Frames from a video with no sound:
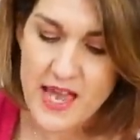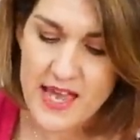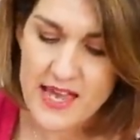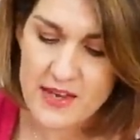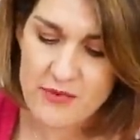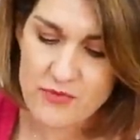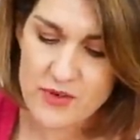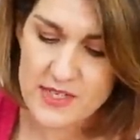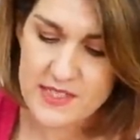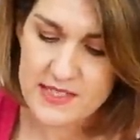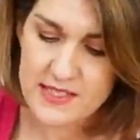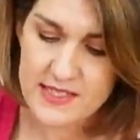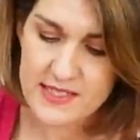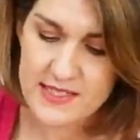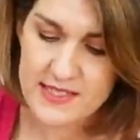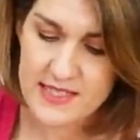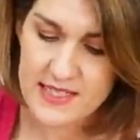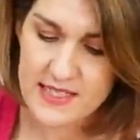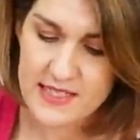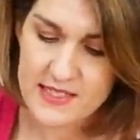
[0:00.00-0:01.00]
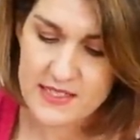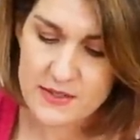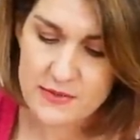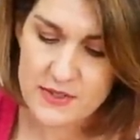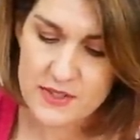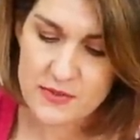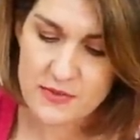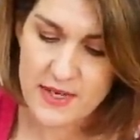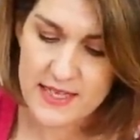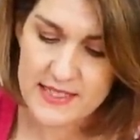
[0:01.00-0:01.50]
It runs in a 6 to
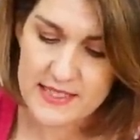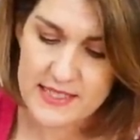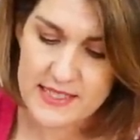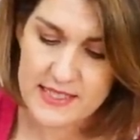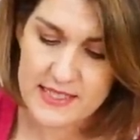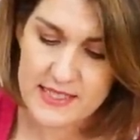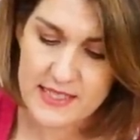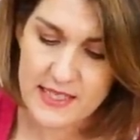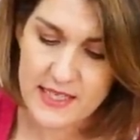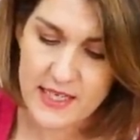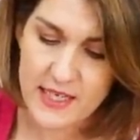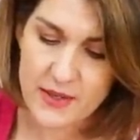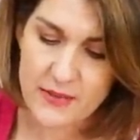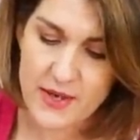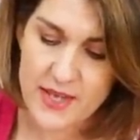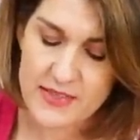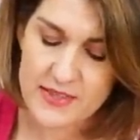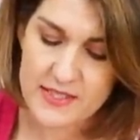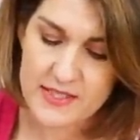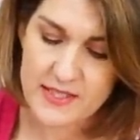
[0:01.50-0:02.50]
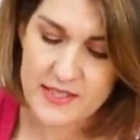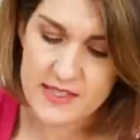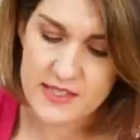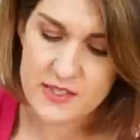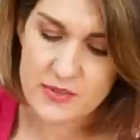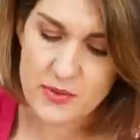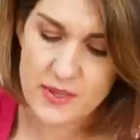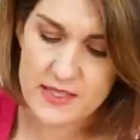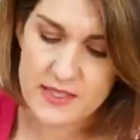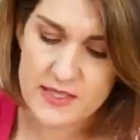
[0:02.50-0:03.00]
a 22, and the size
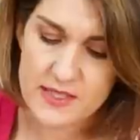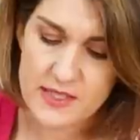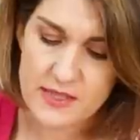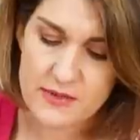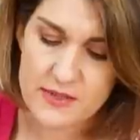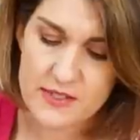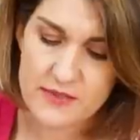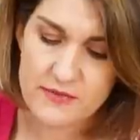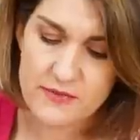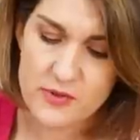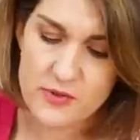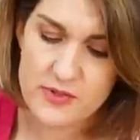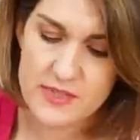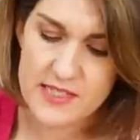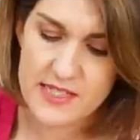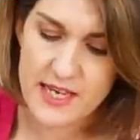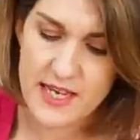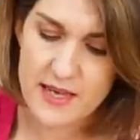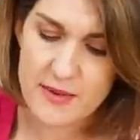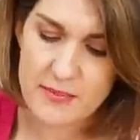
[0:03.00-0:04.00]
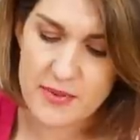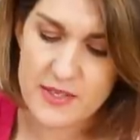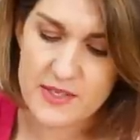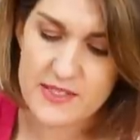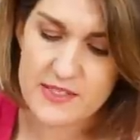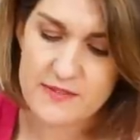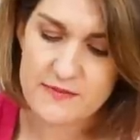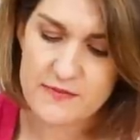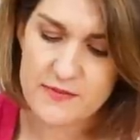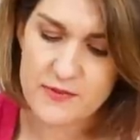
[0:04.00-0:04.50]
22 is a 48
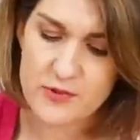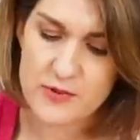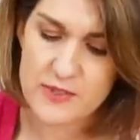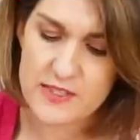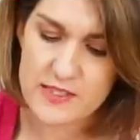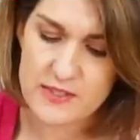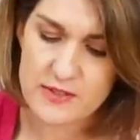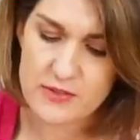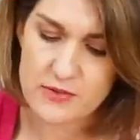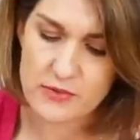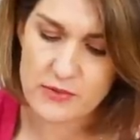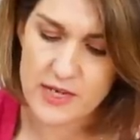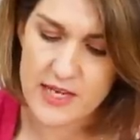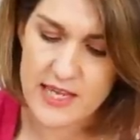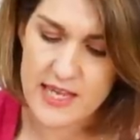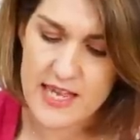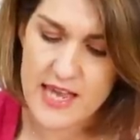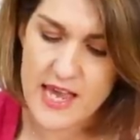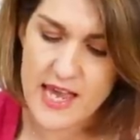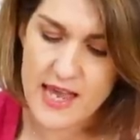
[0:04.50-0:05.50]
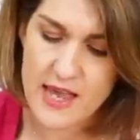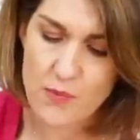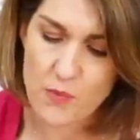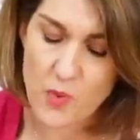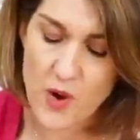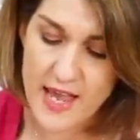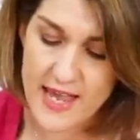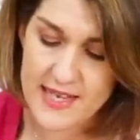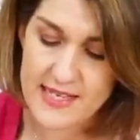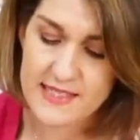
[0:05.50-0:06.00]
bust, 43
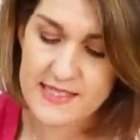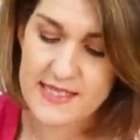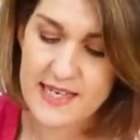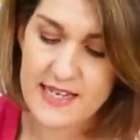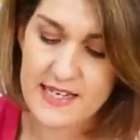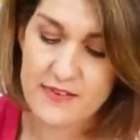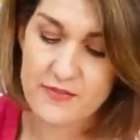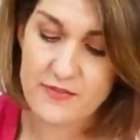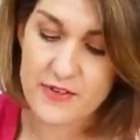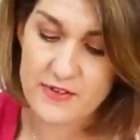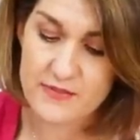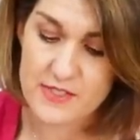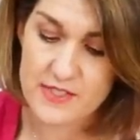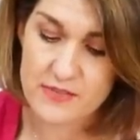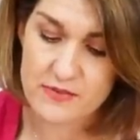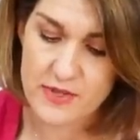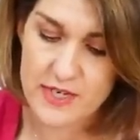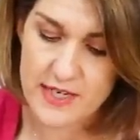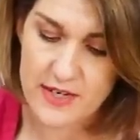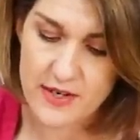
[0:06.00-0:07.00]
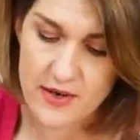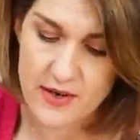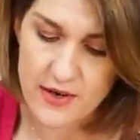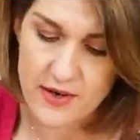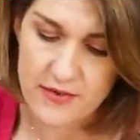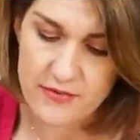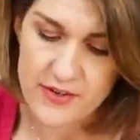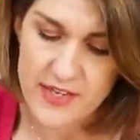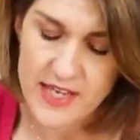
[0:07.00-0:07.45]
waist and a 53.5